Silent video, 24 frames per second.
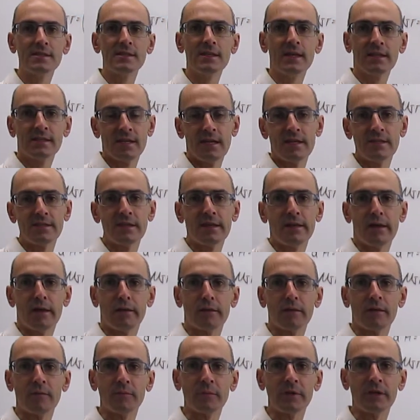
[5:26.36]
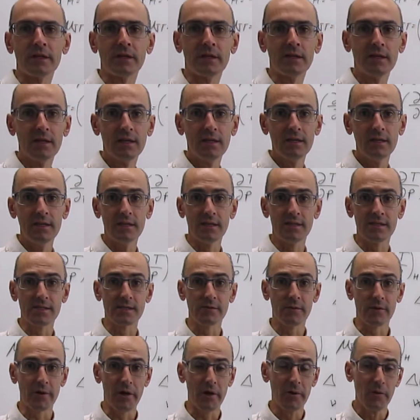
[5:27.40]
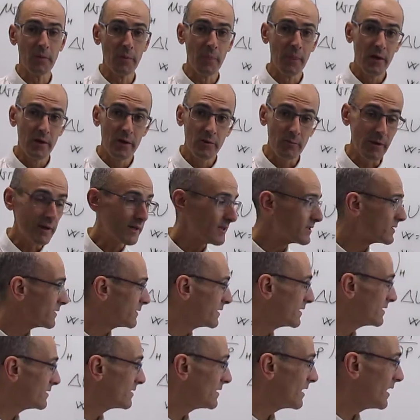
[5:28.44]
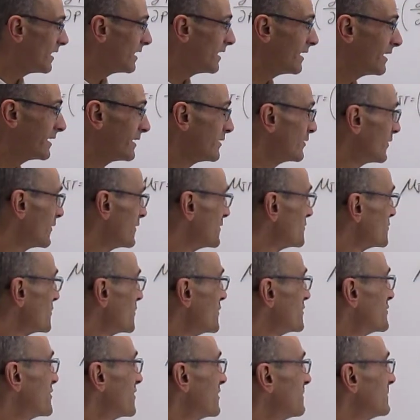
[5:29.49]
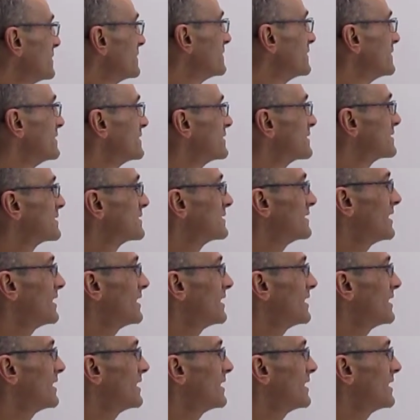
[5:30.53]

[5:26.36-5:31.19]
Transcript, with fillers: The change in enthalpy is zero. Right, so then uh, in order to determine this